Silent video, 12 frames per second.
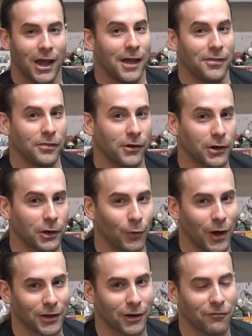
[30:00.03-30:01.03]
and then they're going to
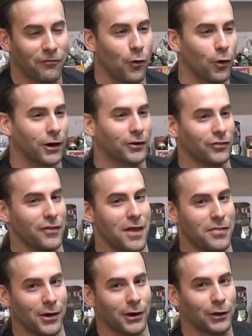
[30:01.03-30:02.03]
want your forks, and
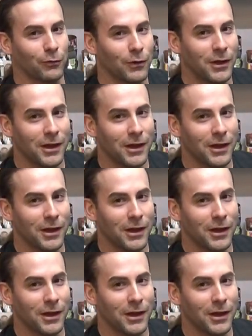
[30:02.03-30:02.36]
then they're going